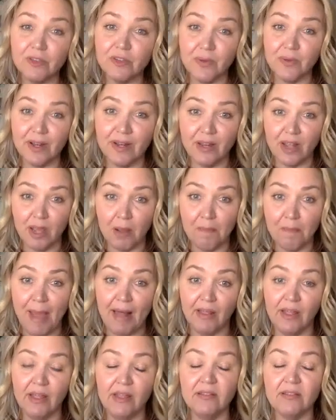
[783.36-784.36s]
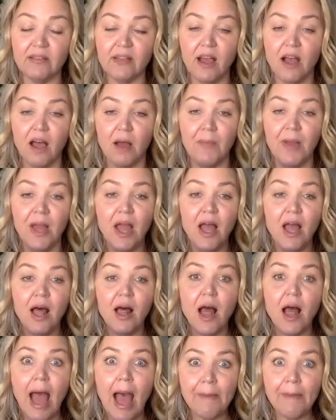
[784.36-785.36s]
Serenity, and Balance.
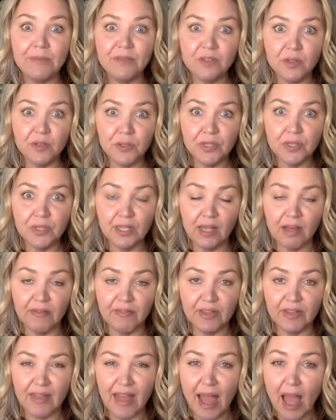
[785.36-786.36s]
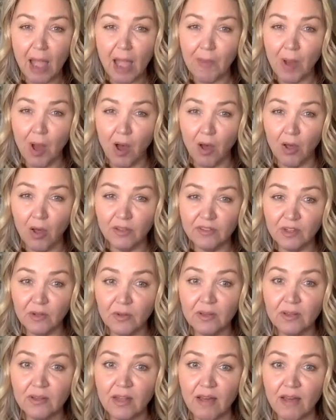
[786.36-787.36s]
Absolutely loving that. I'm also
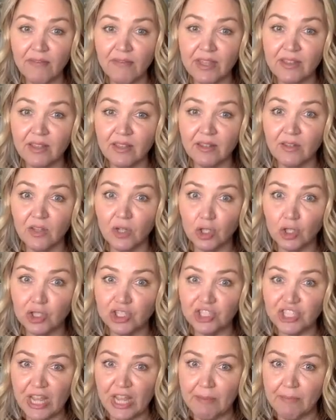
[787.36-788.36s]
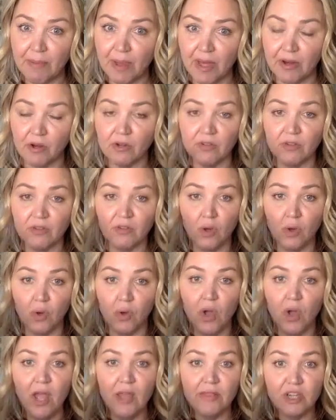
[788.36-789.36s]
loving the little shea butters.
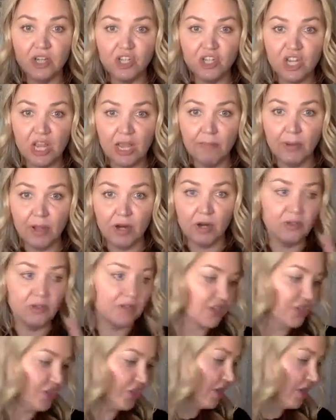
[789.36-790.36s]
So the shea butters, I should